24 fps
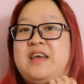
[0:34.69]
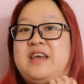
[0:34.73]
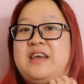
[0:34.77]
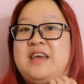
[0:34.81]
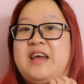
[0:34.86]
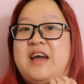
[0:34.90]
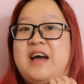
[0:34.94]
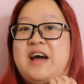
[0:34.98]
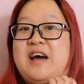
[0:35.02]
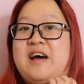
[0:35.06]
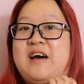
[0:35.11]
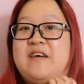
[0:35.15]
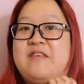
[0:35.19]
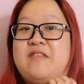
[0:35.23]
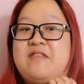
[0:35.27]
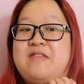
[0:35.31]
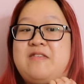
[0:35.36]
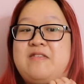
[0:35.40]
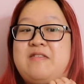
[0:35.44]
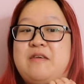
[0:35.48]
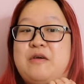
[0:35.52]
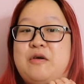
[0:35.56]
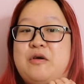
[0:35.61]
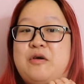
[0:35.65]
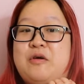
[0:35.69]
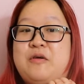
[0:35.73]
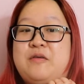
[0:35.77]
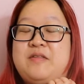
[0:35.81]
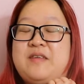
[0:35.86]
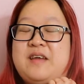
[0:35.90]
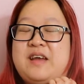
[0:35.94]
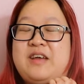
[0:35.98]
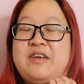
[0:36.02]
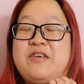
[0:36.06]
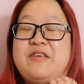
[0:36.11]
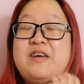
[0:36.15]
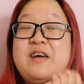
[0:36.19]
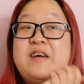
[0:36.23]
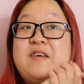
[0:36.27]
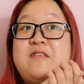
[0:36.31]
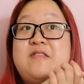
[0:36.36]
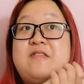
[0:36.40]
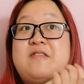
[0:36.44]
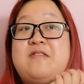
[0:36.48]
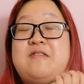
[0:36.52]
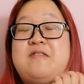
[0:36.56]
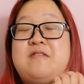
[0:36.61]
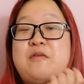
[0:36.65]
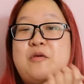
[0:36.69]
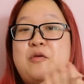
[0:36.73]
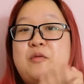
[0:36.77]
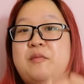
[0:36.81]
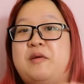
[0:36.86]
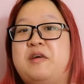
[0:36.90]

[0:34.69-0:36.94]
yeah, so thank you guys so